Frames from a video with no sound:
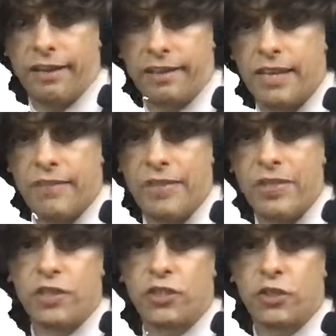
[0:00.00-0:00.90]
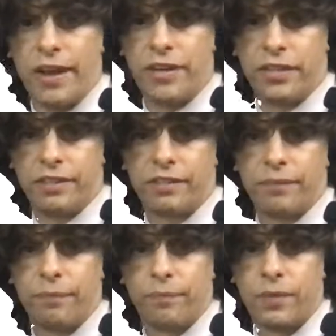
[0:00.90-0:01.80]
given these strategies.
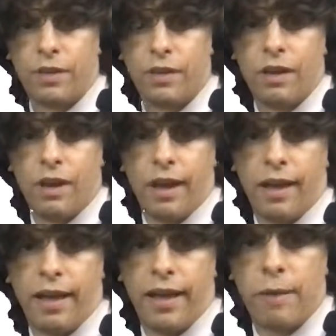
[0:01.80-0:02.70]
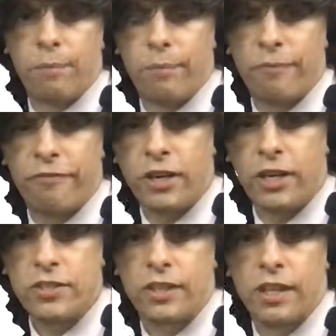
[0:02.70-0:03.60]
And
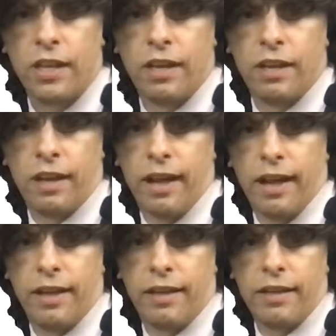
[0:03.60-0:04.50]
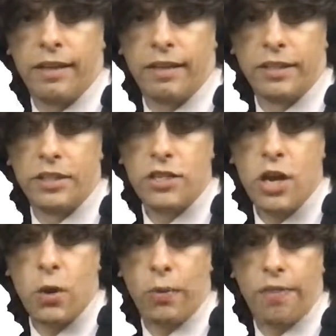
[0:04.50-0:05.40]
first, let's
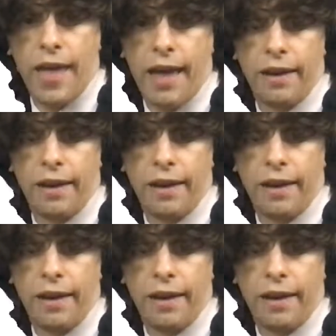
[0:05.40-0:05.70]
note that